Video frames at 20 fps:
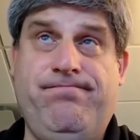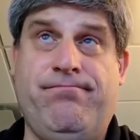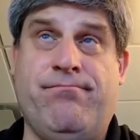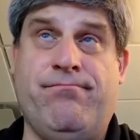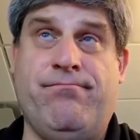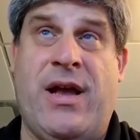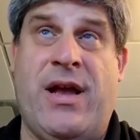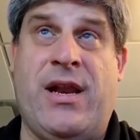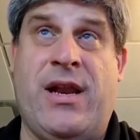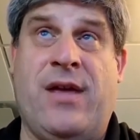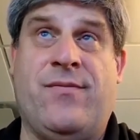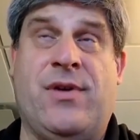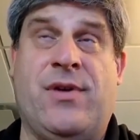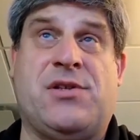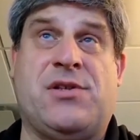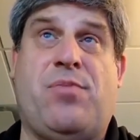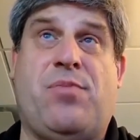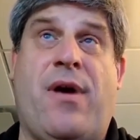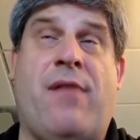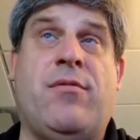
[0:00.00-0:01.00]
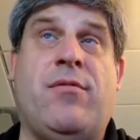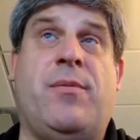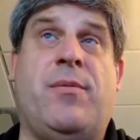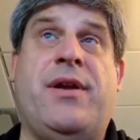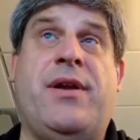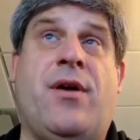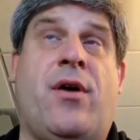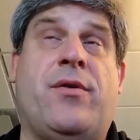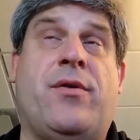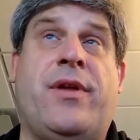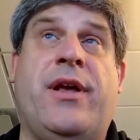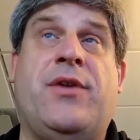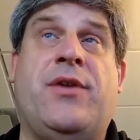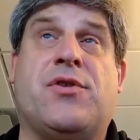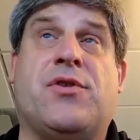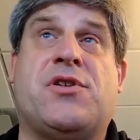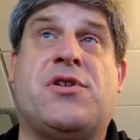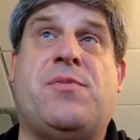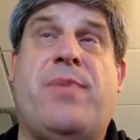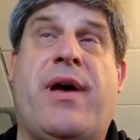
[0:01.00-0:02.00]
Many of us probably don't
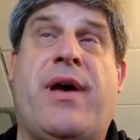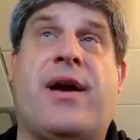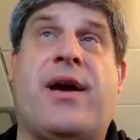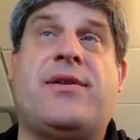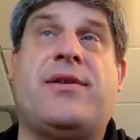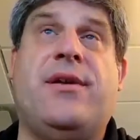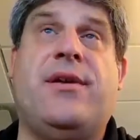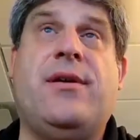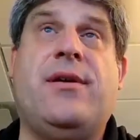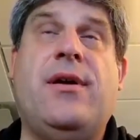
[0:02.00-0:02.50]
introspect.